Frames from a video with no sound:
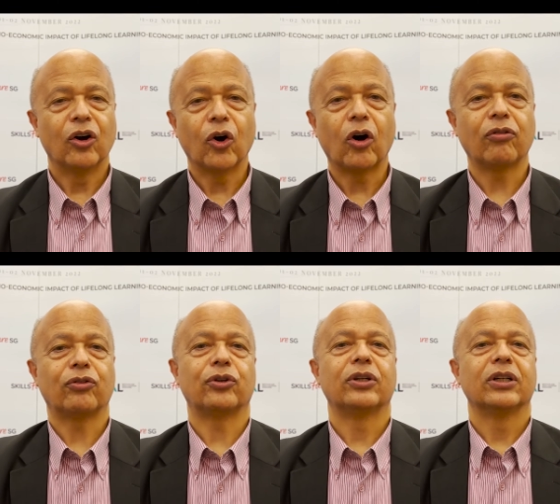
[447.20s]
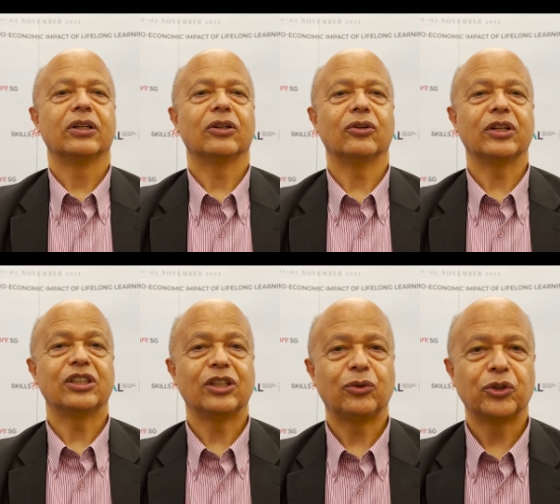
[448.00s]
other
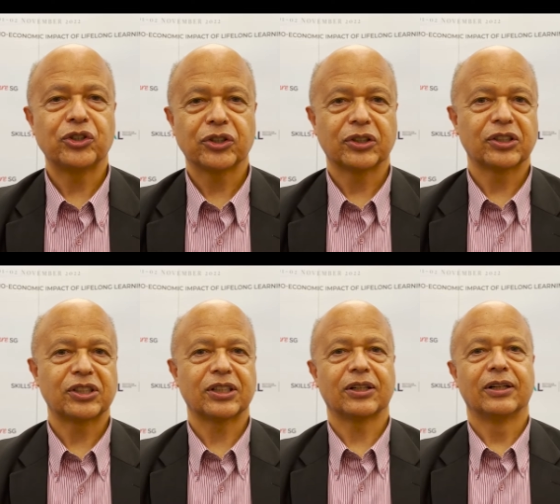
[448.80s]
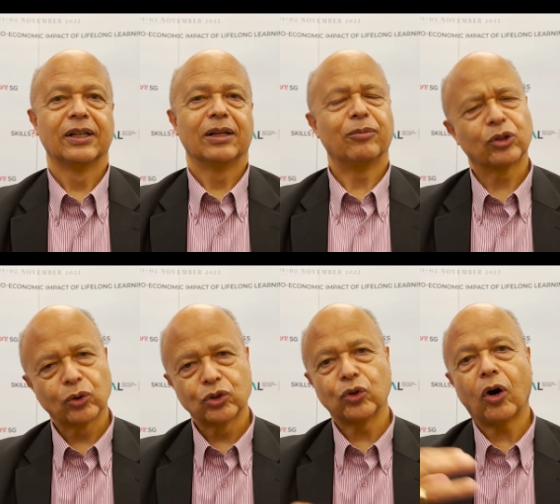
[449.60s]
institutions, but
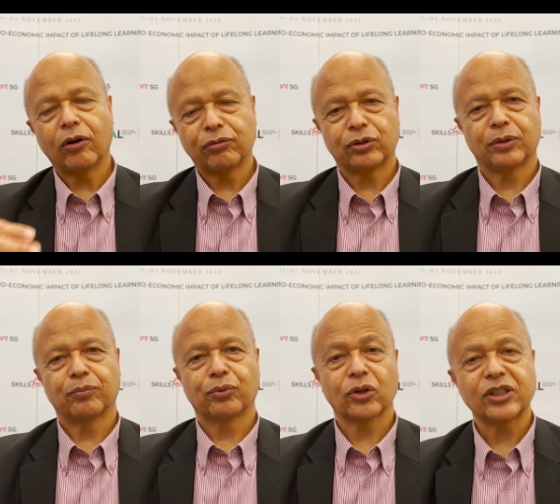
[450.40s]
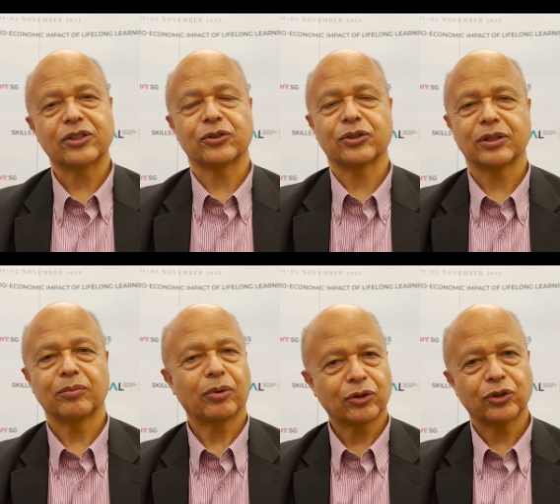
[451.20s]
also other processes, in
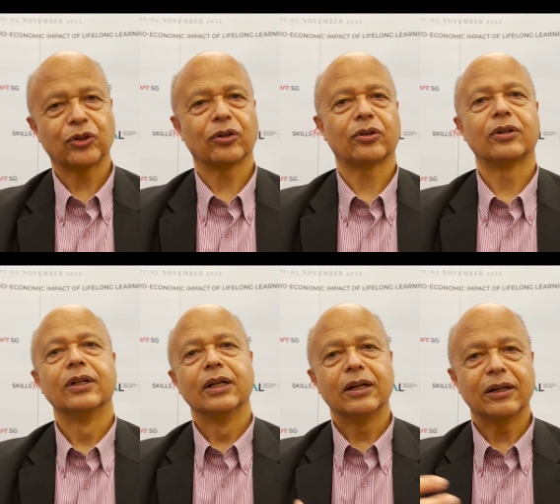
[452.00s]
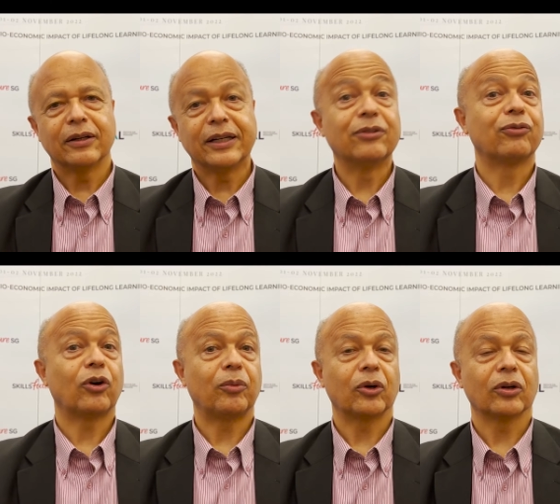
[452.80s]
particular
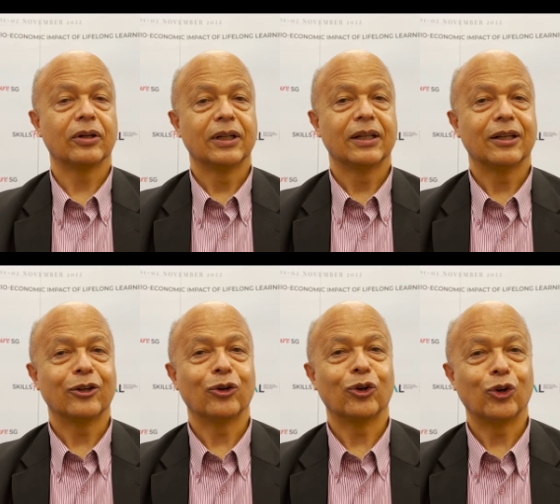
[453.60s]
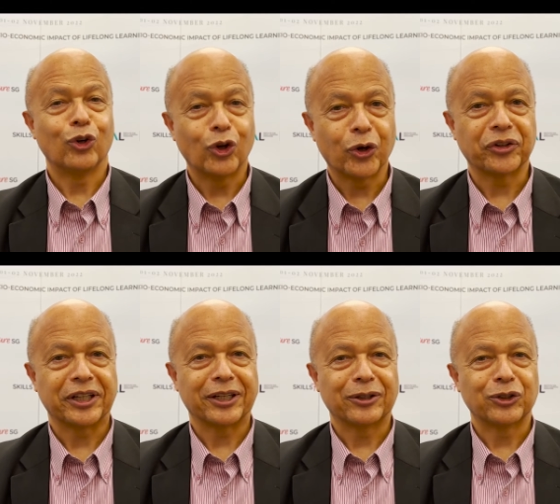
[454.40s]
informal
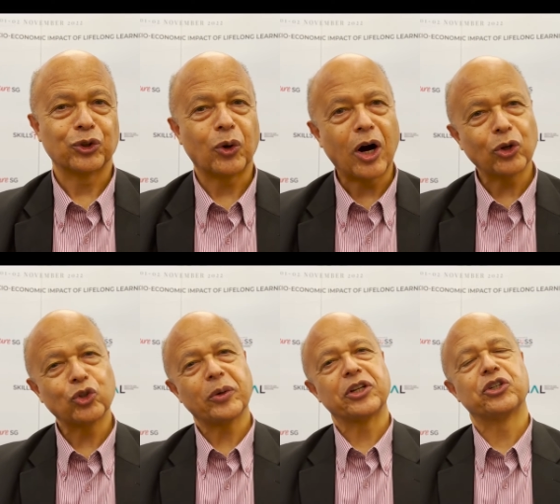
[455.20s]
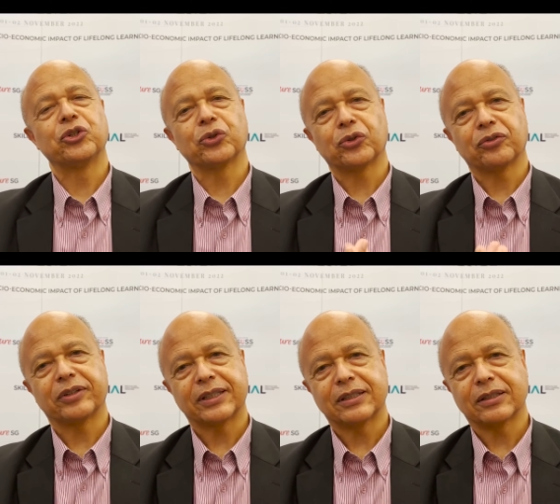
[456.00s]
learning. So, how to ensure
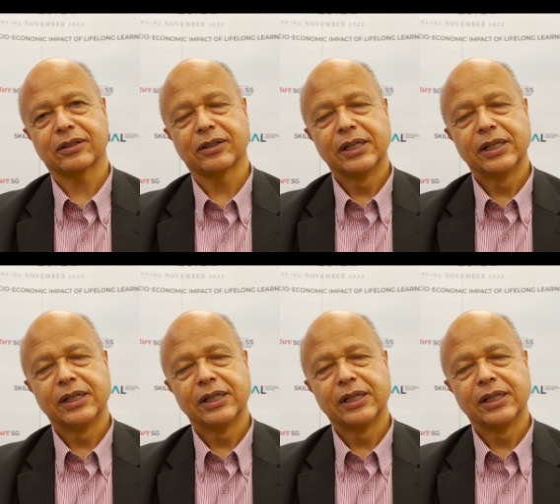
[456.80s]
that